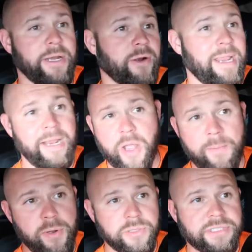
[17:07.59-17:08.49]
liter
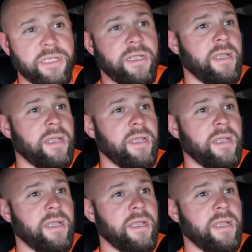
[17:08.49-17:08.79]
EcoBoost.